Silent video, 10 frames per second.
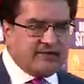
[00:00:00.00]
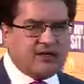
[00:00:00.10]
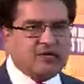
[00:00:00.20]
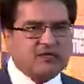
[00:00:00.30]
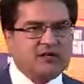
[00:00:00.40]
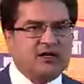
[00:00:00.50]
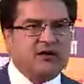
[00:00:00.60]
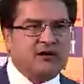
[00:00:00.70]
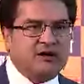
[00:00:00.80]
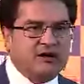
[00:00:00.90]
That was
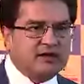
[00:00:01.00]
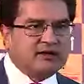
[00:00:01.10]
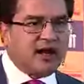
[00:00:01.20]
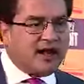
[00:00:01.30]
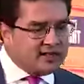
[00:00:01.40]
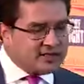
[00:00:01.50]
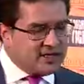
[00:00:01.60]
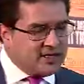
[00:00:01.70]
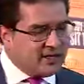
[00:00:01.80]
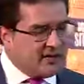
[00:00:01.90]
the Dalal
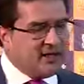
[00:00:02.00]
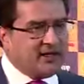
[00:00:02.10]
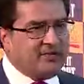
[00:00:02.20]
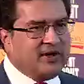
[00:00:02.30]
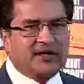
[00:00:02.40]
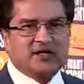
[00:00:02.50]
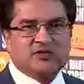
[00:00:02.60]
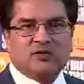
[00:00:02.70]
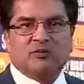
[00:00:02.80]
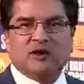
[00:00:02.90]
Street, I mean, the way it is
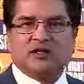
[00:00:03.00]
shown, but